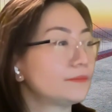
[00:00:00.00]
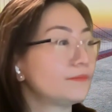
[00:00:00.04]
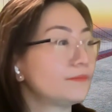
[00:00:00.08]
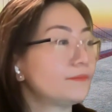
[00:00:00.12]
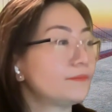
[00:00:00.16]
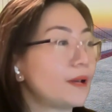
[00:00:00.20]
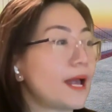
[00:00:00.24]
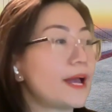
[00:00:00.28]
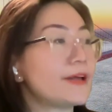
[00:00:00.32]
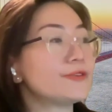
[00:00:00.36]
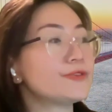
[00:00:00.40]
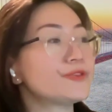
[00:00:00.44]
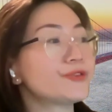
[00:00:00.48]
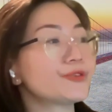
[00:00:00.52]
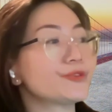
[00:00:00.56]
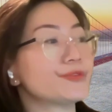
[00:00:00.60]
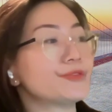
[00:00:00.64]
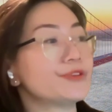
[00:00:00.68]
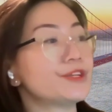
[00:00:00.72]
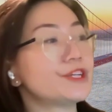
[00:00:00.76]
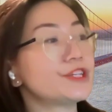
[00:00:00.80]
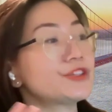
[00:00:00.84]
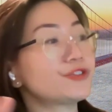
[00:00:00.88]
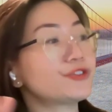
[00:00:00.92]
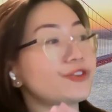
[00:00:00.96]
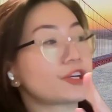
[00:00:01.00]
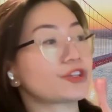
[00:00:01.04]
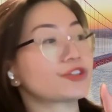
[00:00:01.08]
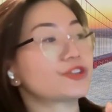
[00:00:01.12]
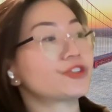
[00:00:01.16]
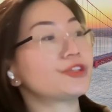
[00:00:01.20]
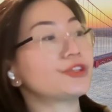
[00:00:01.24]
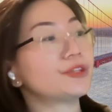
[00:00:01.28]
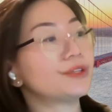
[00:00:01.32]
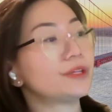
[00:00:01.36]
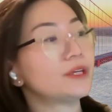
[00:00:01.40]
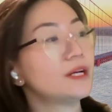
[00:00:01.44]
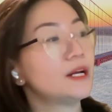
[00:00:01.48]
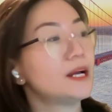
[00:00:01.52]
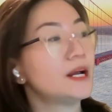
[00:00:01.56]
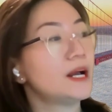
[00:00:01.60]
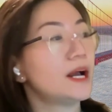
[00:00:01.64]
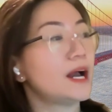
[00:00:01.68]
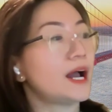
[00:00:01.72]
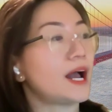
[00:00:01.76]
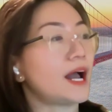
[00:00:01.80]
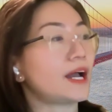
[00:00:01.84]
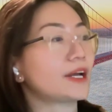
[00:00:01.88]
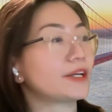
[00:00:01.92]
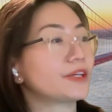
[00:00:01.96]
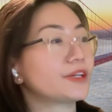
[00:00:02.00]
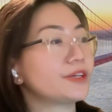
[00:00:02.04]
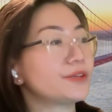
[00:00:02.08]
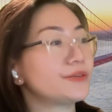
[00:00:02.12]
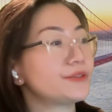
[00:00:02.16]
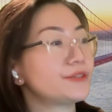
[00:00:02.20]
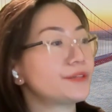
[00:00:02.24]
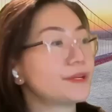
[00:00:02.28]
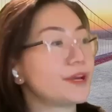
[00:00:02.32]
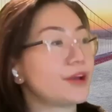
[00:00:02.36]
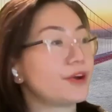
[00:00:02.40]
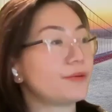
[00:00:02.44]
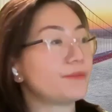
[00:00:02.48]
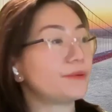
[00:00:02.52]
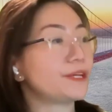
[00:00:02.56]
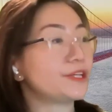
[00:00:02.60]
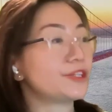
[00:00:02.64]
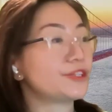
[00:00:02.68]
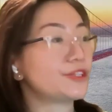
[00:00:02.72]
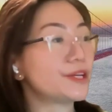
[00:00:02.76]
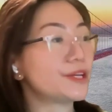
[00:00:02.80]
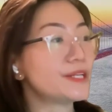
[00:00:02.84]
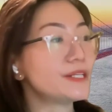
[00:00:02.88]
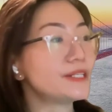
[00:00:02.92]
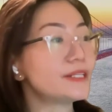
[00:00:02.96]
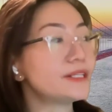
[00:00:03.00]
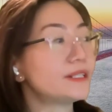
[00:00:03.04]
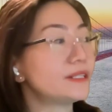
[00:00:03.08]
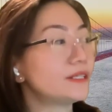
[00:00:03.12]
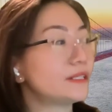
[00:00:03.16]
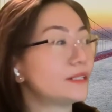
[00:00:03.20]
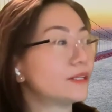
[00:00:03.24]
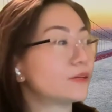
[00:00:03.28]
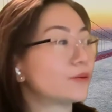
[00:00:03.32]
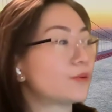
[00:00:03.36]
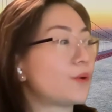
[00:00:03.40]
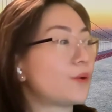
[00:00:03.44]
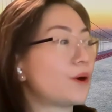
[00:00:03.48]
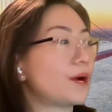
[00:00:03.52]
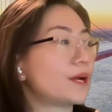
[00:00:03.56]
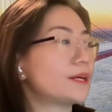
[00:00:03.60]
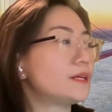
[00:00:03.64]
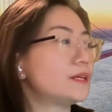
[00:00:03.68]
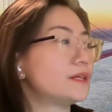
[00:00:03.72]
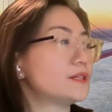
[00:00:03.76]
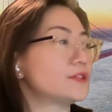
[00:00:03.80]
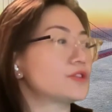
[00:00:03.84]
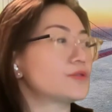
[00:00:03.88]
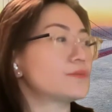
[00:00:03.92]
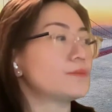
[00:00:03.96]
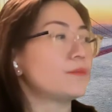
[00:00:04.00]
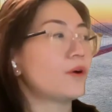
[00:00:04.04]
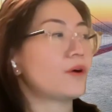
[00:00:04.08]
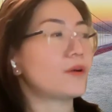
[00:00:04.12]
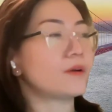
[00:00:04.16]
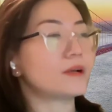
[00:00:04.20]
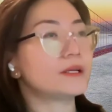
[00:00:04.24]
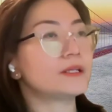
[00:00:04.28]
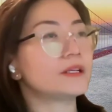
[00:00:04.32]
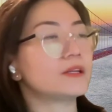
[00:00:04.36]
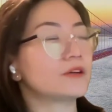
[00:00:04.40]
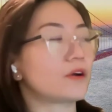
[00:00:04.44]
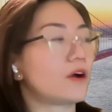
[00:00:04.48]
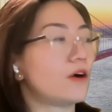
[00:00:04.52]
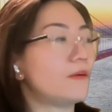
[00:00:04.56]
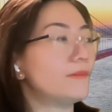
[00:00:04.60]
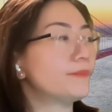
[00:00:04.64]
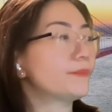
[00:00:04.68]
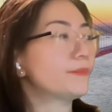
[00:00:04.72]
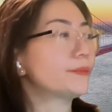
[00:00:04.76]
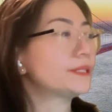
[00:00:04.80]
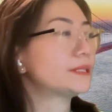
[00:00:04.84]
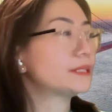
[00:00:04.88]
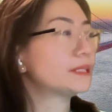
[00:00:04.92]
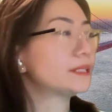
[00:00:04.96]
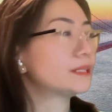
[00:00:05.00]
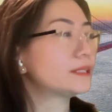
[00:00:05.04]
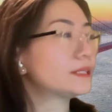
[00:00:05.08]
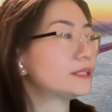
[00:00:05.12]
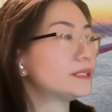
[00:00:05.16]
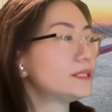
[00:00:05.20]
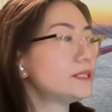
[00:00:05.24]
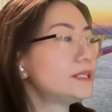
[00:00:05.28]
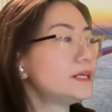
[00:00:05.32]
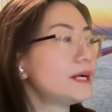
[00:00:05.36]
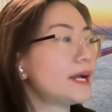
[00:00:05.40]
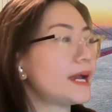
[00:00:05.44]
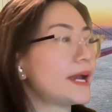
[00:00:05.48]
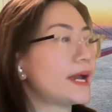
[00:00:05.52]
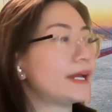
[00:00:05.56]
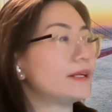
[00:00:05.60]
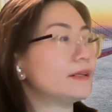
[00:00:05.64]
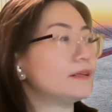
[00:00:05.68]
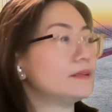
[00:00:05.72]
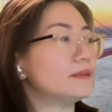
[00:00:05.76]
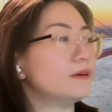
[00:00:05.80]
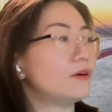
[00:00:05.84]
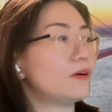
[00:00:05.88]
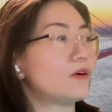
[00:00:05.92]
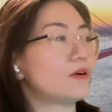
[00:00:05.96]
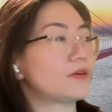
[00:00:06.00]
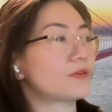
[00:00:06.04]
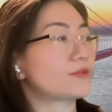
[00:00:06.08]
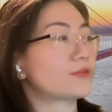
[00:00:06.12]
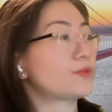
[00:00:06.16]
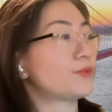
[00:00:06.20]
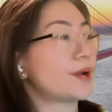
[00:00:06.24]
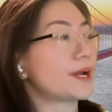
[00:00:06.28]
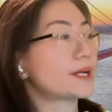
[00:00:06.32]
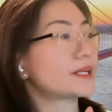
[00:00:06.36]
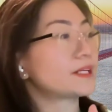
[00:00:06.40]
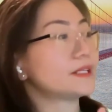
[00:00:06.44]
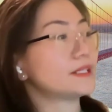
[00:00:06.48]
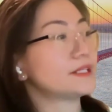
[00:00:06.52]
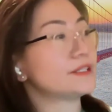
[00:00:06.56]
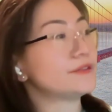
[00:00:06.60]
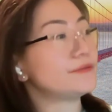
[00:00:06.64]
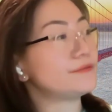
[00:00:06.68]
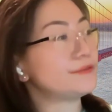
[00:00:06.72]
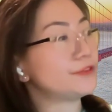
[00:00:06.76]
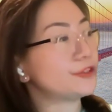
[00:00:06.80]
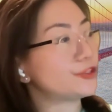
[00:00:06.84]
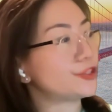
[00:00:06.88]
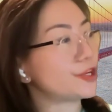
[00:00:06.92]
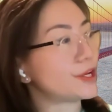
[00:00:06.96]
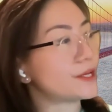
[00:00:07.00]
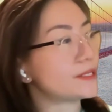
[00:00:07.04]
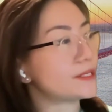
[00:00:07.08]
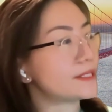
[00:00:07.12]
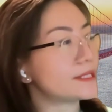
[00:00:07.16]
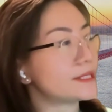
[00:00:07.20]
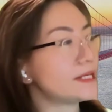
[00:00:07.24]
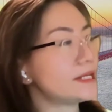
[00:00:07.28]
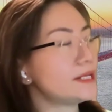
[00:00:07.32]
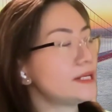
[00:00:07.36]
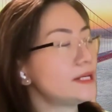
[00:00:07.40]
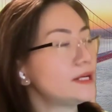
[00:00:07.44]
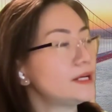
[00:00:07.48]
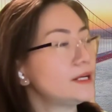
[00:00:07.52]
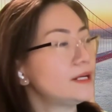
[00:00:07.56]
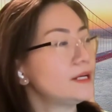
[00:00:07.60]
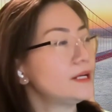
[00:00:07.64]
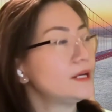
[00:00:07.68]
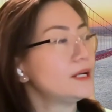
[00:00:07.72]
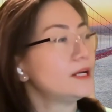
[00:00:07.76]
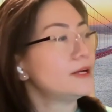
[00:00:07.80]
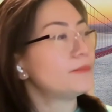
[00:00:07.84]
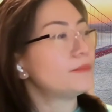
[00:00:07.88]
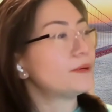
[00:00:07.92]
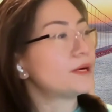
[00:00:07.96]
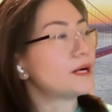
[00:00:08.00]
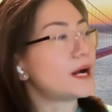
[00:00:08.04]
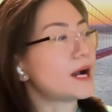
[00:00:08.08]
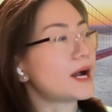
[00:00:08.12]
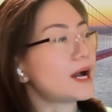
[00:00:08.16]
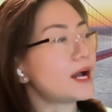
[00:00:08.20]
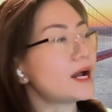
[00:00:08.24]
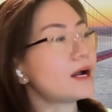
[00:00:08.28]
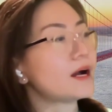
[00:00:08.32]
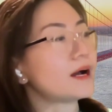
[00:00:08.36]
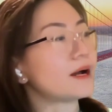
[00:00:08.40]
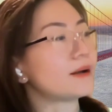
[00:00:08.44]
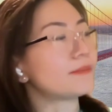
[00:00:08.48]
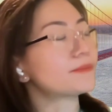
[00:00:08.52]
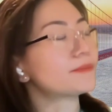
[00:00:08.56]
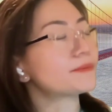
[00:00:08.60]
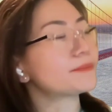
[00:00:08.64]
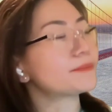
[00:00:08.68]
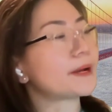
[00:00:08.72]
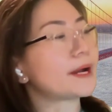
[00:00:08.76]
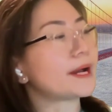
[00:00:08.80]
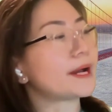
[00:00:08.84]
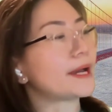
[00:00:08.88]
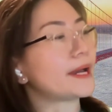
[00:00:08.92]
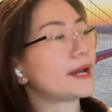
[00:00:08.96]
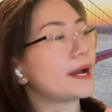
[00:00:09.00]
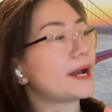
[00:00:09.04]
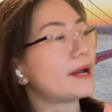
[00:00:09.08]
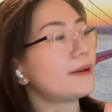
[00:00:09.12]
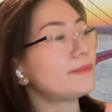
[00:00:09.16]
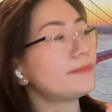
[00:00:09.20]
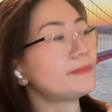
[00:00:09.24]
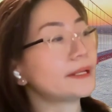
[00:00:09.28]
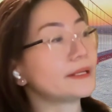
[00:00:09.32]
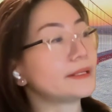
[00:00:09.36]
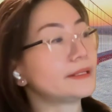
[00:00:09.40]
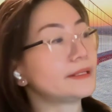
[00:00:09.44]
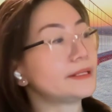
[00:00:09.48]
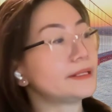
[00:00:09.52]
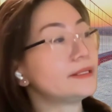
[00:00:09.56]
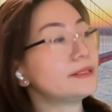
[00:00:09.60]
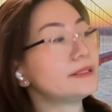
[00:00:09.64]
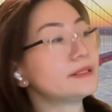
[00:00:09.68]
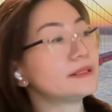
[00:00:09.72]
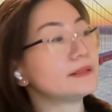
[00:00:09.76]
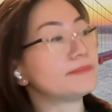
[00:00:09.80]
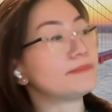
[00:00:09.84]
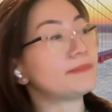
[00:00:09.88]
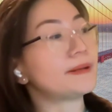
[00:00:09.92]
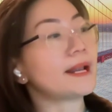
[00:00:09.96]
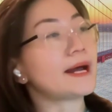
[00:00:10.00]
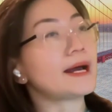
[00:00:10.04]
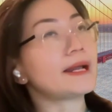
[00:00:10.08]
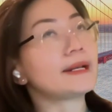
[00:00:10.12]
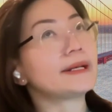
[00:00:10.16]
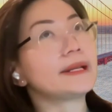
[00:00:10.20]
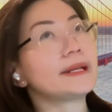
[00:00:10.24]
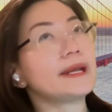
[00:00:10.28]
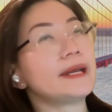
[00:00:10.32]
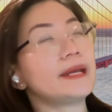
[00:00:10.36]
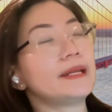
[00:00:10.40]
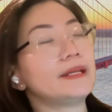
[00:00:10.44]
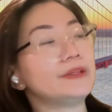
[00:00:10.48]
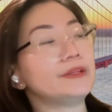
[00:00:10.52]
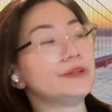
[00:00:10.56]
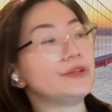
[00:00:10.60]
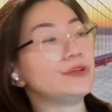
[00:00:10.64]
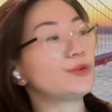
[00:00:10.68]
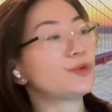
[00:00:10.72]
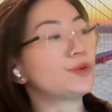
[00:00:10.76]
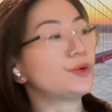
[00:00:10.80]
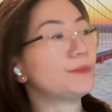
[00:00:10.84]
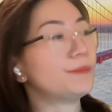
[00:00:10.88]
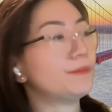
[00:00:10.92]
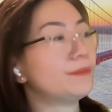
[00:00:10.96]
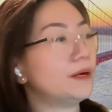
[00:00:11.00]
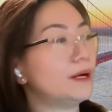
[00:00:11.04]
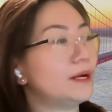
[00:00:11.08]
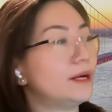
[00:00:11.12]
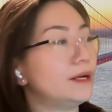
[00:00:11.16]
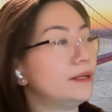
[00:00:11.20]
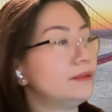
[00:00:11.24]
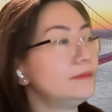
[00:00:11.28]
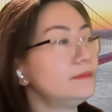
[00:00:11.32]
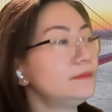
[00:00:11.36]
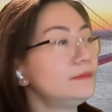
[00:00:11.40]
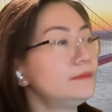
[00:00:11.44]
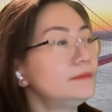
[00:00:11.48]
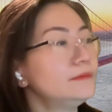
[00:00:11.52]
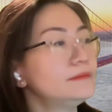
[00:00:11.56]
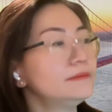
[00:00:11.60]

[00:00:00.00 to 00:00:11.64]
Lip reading: plan to restructure Argu's operations, acquire a smaller competitor, and or correct the efficiency, perhaps by updating the plant and equipment.